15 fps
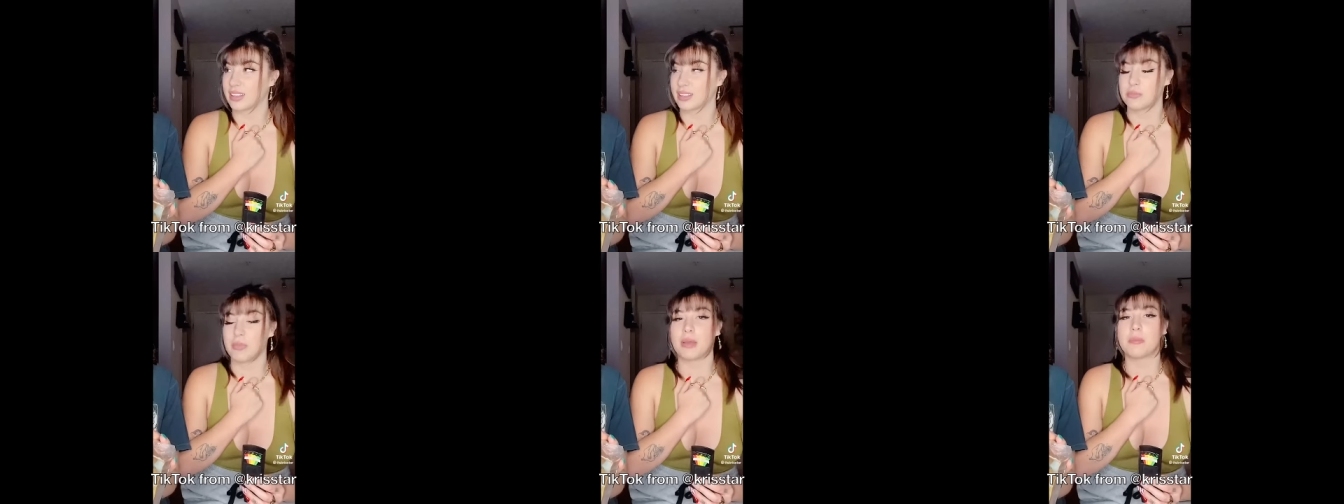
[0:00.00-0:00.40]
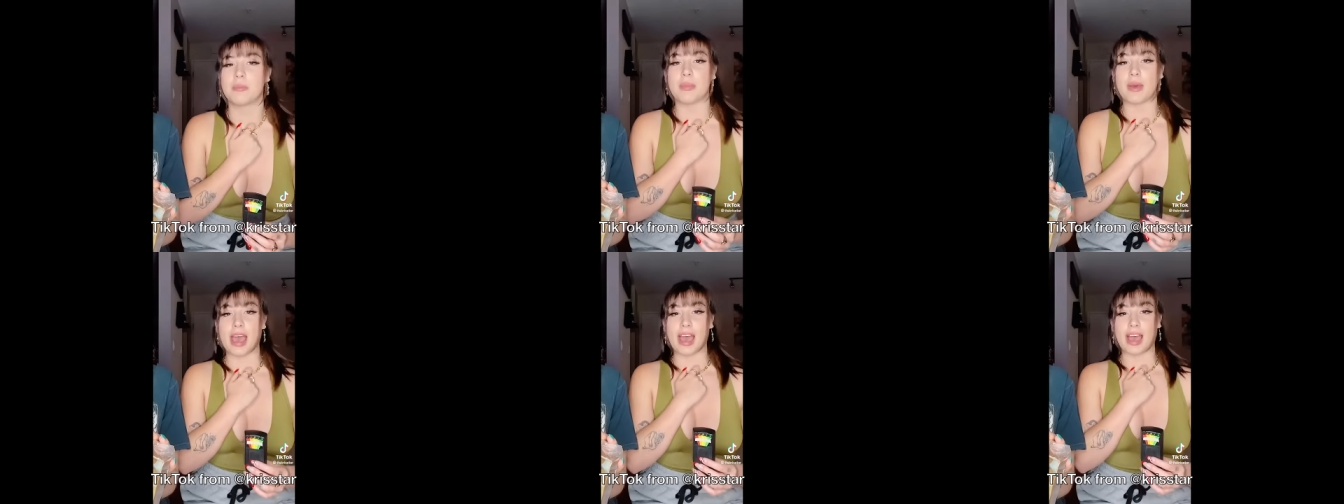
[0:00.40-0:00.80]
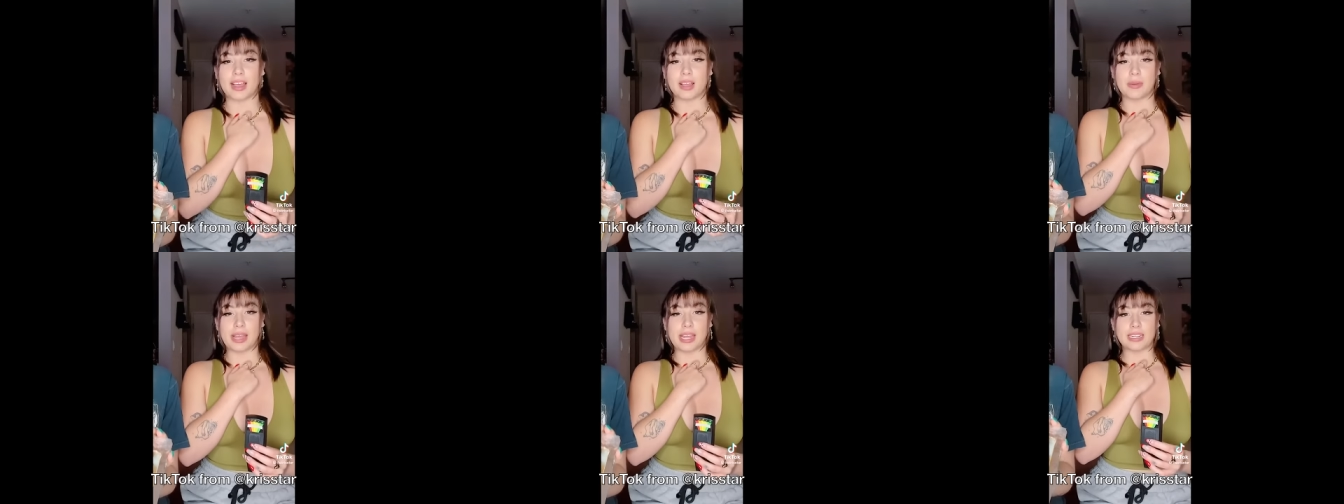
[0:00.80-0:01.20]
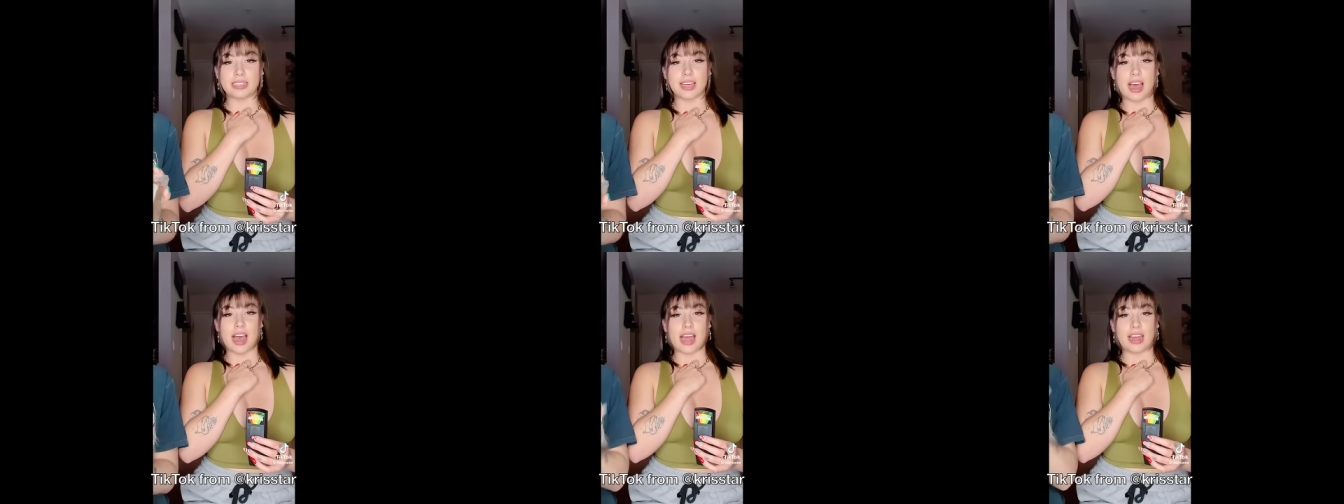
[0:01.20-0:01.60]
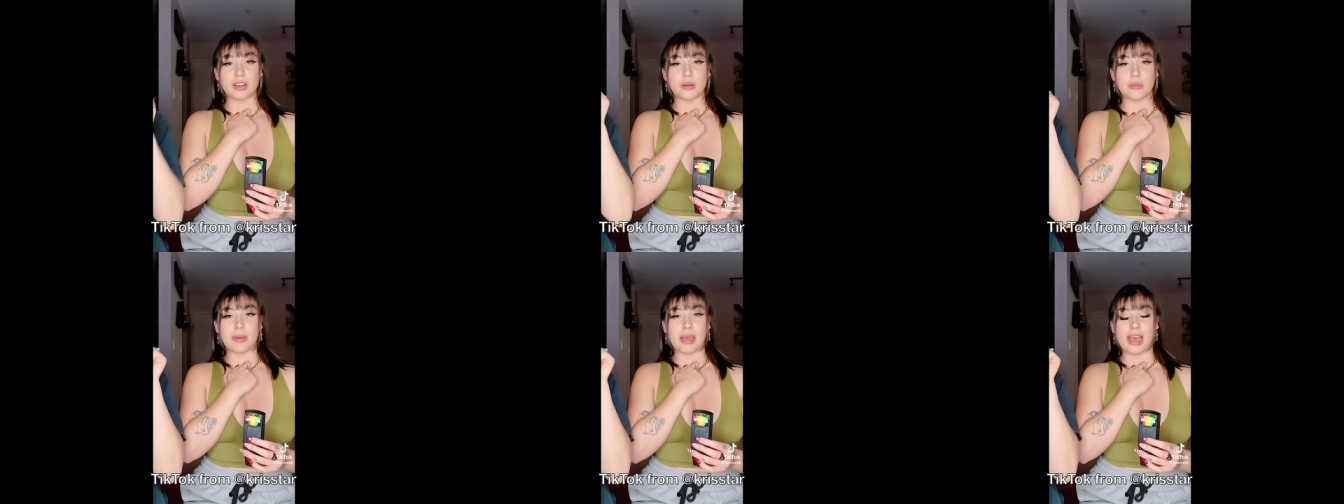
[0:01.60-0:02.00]
My back, my entire
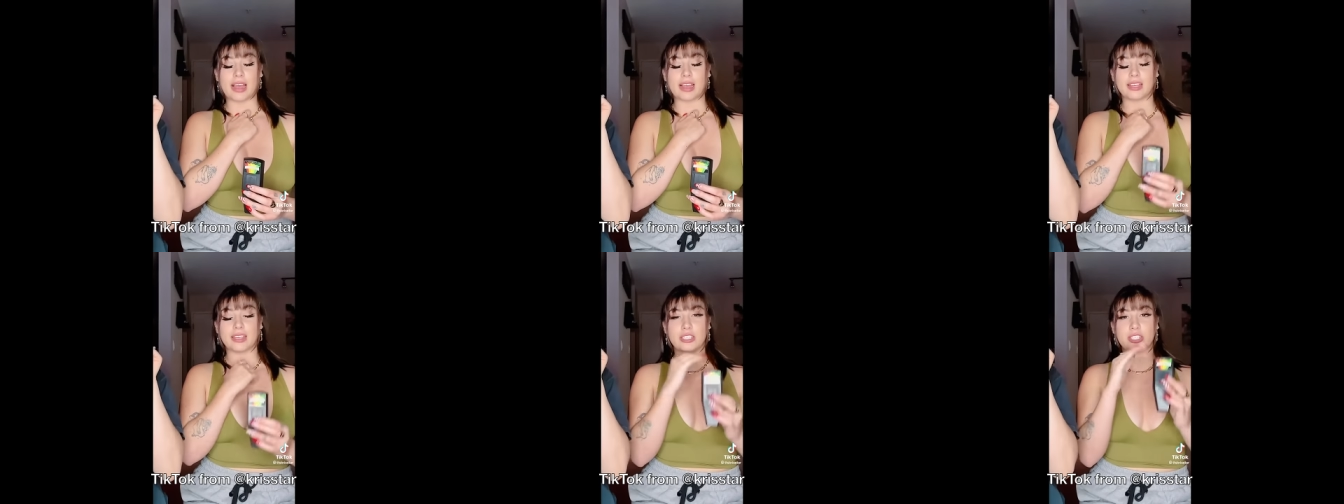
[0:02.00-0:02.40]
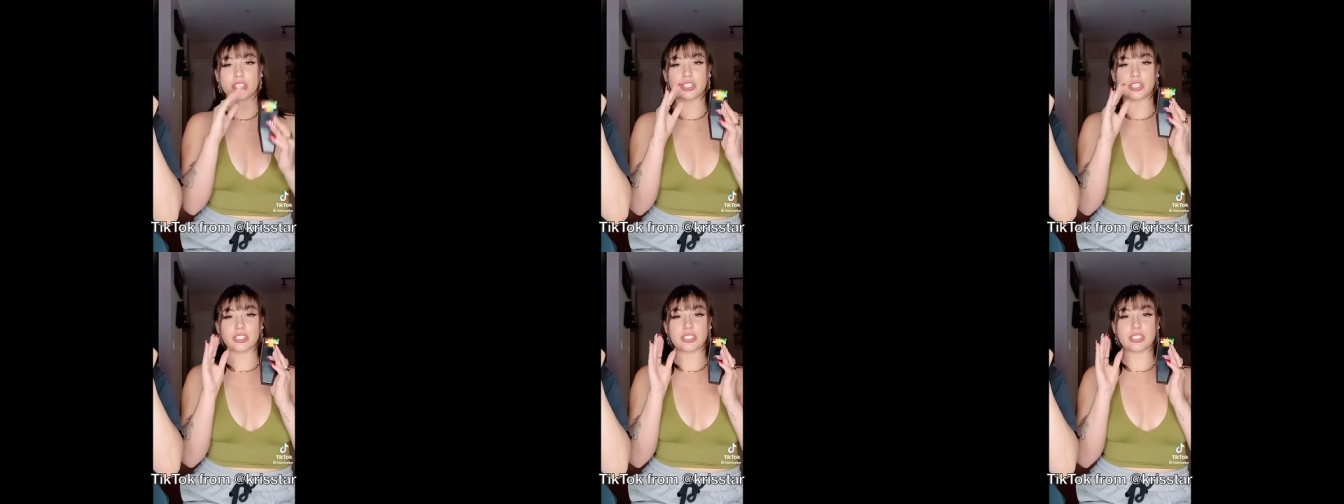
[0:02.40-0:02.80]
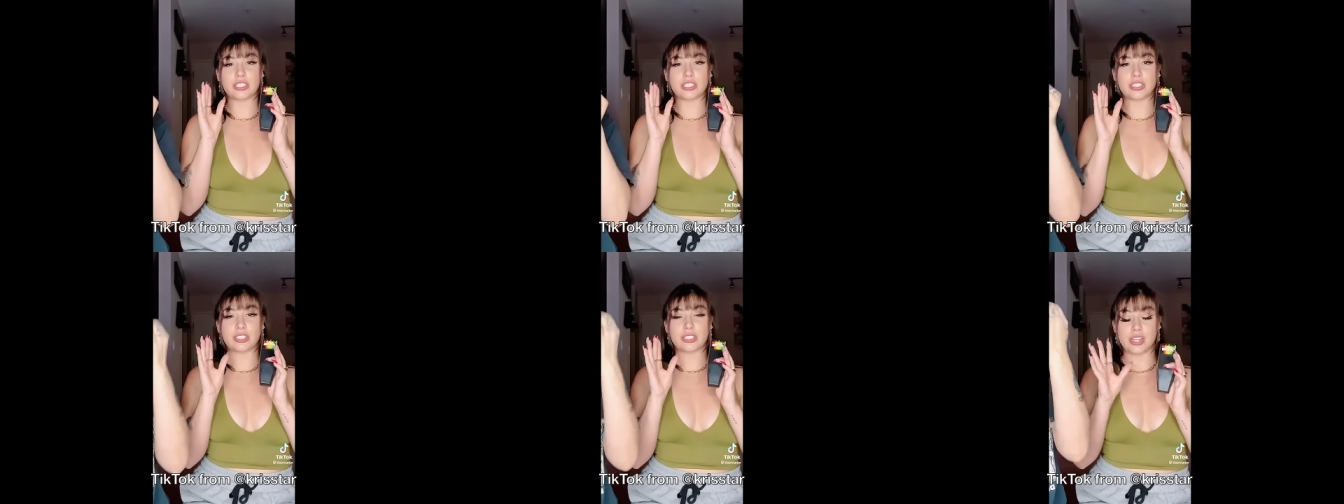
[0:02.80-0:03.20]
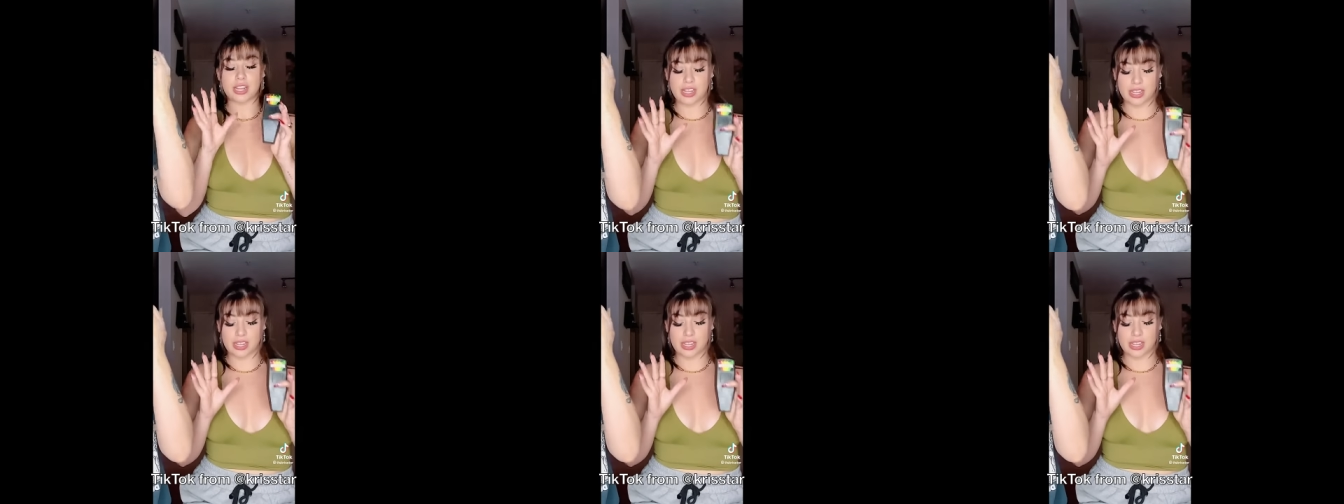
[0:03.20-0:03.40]
back is just